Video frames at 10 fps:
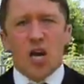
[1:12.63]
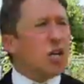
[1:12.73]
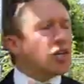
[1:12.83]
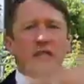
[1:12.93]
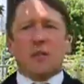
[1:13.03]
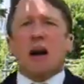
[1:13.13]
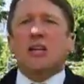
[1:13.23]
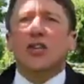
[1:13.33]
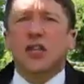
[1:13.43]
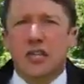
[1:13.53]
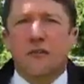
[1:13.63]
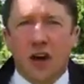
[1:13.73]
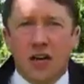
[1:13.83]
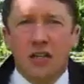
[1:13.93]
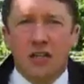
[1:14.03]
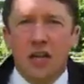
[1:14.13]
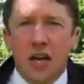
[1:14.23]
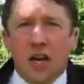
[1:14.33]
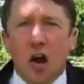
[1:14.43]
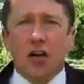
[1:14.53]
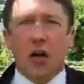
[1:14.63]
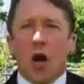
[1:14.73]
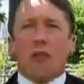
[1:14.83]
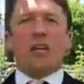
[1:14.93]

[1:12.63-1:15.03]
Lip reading: You can just imagine these fuckers, can't you?